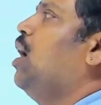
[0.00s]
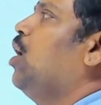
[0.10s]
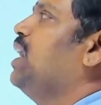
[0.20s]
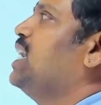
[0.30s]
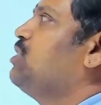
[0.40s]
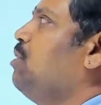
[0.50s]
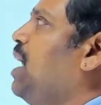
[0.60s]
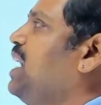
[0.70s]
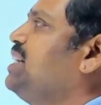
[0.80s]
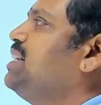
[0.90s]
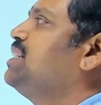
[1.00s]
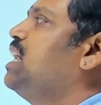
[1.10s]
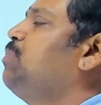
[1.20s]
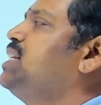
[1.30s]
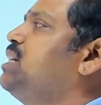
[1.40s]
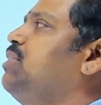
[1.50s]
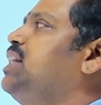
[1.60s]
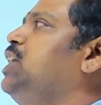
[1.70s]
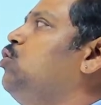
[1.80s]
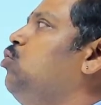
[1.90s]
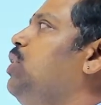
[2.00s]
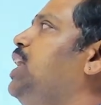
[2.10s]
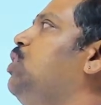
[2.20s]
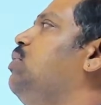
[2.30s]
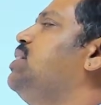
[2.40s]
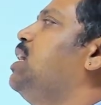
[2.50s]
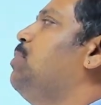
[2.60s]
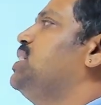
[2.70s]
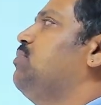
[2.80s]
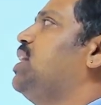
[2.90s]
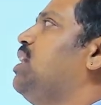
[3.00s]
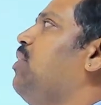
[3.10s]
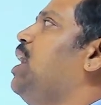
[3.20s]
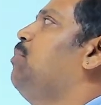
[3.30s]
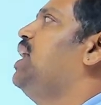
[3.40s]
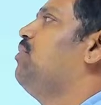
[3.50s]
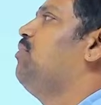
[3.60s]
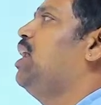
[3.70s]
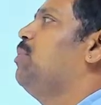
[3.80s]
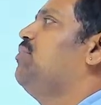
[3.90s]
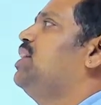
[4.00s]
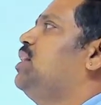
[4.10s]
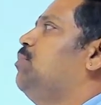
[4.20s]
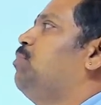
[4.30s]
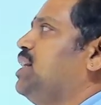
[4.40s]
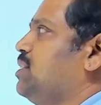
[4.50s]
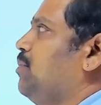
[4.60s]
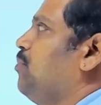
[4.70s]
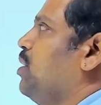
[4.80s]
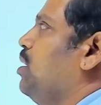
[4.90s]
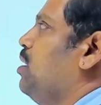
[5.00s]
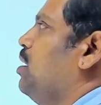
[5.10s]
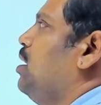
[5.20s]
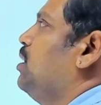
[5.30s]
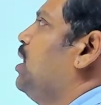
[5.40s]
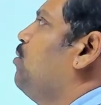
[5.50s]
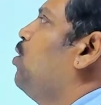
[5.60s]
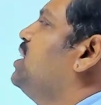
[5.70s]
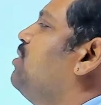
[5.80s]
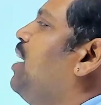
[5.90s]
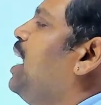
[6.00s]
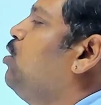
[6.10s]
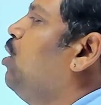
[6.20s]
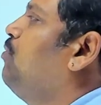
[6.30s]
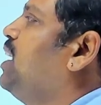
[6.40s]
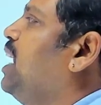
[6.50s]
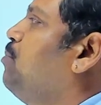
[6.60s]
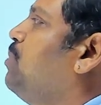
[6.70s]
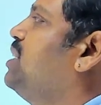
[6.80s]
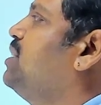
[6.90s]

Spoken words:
Okay, next one, minus is replacing with into is replacing with divide by with plus. Then what is the value of 10 plus